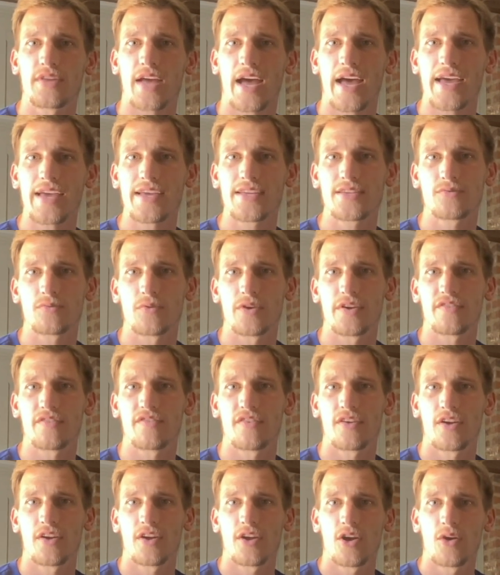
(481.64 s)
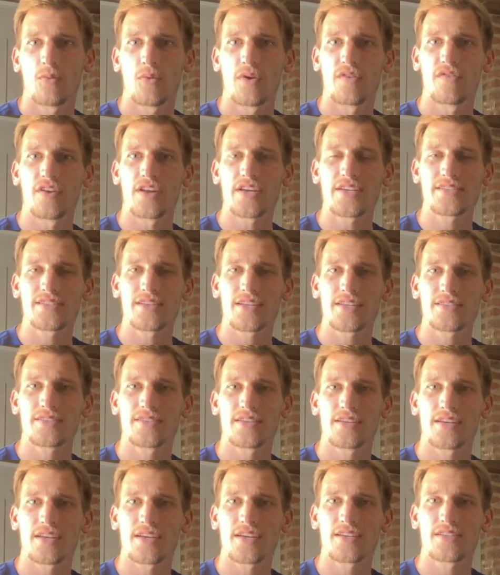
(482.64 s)
days with listening
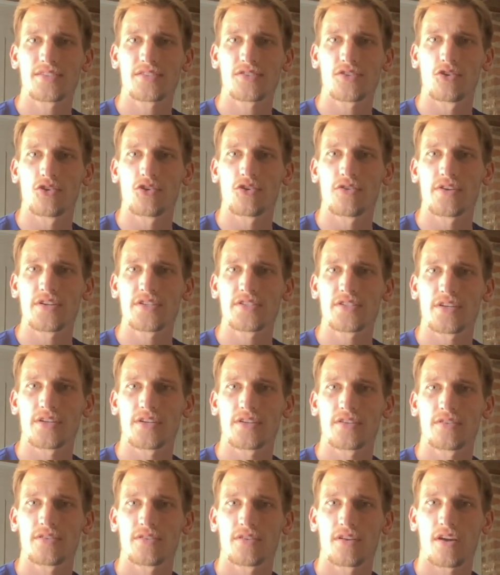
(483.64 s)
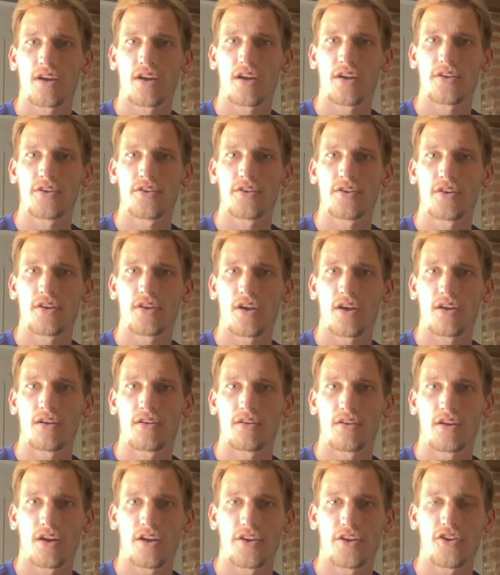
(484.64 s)
to these stories
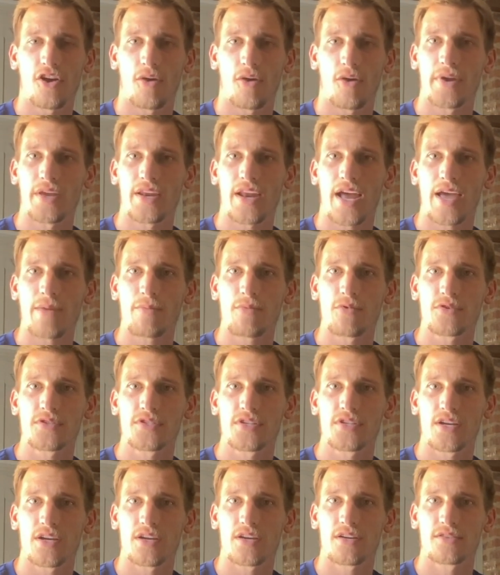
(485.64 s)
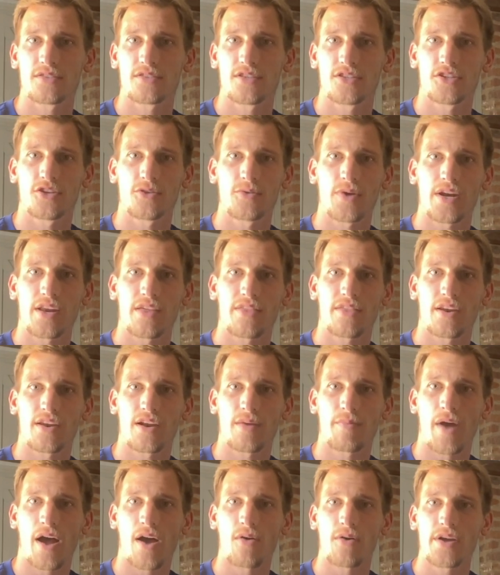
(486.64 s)
and not being able to do anything
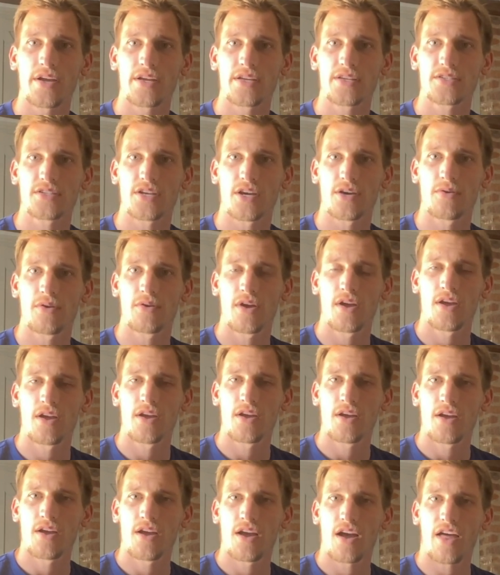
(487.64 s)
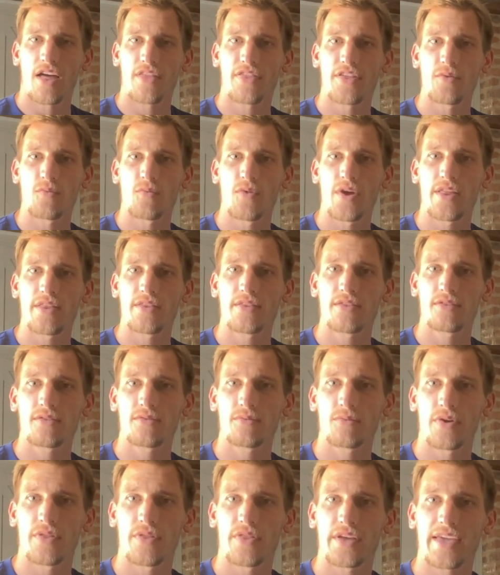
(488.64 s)
about it. So I think
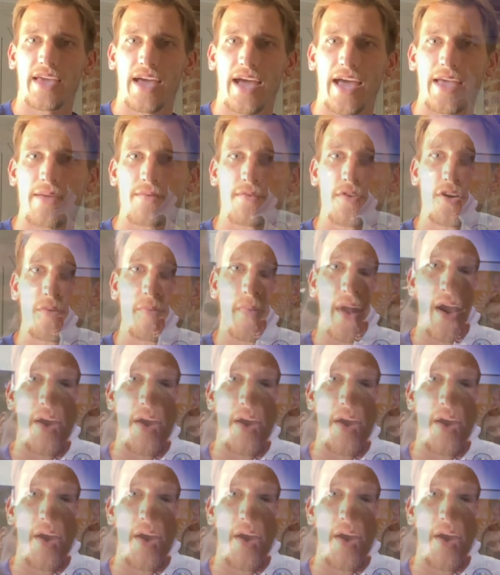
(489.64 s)
when the game come